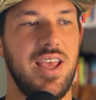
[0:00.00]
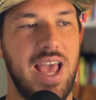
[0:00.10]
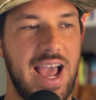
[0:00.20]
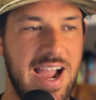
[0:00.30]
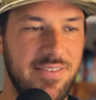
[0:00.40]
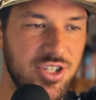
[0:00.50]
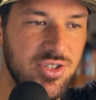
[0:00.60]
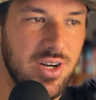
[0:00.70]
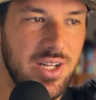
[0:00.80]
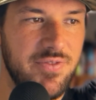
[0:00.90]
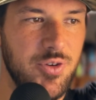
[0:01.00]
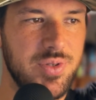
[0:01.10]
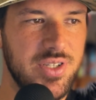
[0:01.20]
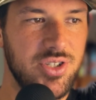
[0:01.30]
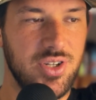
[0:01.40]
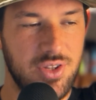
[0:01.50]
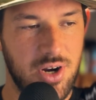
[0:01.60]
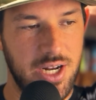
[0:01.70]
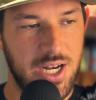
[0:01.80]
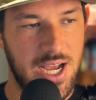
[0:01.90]
Average starting field position,
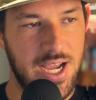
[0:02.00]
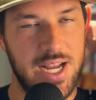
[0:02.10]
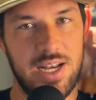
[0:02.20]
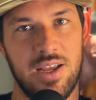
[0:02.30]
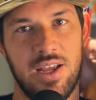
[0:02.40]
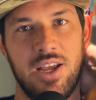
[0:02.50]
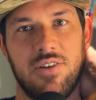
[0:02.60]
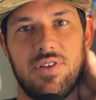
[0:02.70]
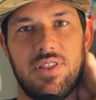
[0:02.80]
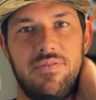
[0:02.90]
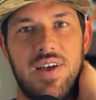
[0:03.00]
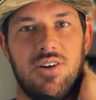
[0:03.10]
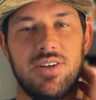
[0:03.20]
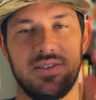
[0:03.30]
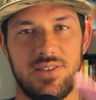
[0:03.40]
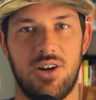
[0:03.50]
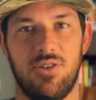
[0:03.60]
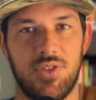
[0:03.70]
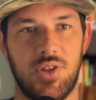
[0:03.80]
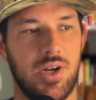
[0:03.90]
39 for the Falcons. They're
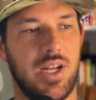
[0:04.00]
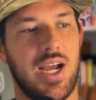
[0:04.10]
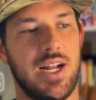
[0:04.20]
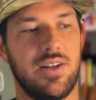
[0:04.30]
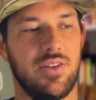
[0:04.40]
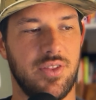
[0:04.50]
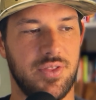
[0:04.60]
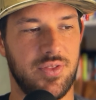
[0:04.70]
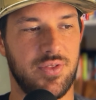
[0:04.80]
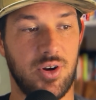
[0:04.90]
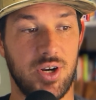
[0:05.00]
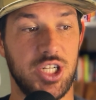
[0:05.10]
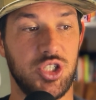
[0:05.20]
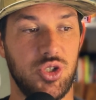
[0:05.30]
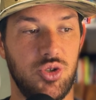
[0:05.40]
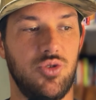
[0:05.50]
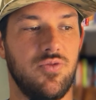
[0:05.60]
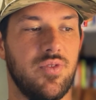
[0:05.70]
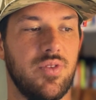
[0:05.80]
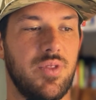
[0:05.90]
on 39. 32
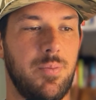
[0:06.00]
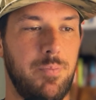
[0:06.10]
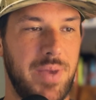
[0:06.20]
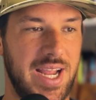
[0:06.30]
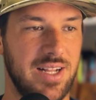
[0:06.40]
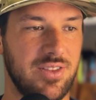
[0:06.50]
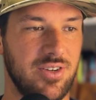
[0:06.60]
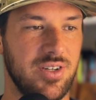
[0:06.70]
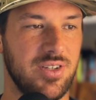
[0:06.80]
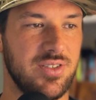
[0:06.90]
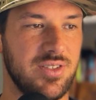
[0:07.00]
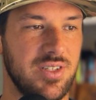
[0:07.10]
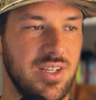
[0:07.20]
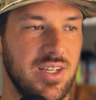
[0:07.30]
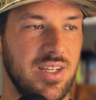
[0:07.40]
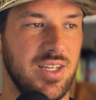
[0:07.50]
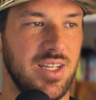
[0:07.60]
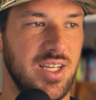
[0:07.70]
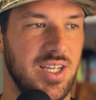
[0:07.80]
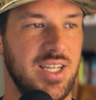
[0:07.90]
for the Panthers.
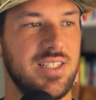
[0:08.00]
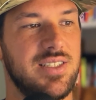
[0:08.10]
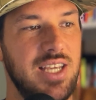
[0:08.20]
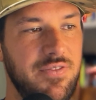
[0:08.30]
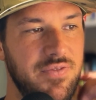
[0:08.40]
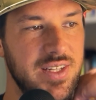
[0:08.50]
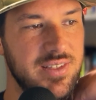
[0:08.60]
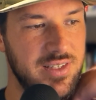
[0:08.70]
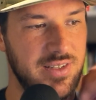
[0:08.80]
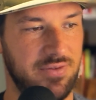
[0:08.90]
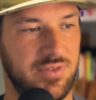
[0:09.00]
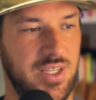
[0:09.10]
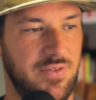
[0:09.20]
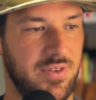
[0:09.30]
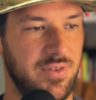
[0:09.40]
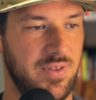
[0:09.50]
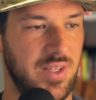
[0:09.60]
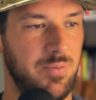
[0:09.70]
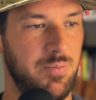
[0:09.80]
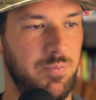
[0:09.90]
Defensively for
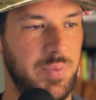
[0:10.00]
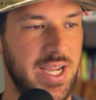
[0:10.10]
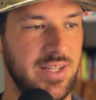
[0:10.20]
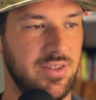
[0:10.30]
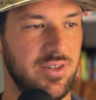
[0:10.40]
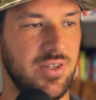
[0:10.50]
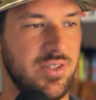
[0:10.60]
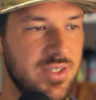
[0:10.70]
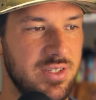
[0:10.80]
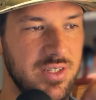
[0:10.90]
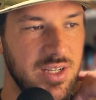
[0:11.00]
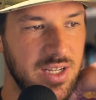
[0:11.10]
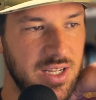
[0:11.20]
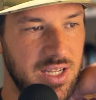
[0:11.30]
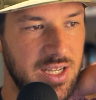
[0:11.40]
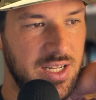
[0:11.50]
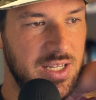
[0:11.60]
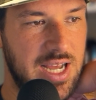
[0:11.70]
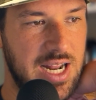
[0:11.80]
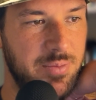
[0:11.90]
the Panthers,
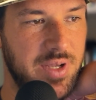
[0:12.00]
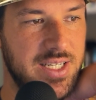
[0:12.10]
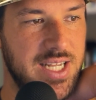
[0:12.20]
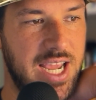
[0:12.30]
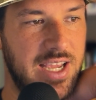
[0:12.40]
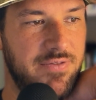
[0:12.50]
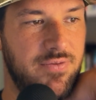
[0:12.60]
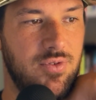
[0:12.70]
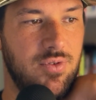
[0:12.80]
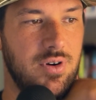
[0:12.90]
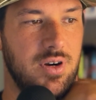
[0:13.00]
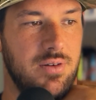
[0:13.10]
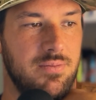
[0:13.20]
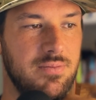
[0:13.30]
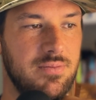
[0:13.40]
not a big day for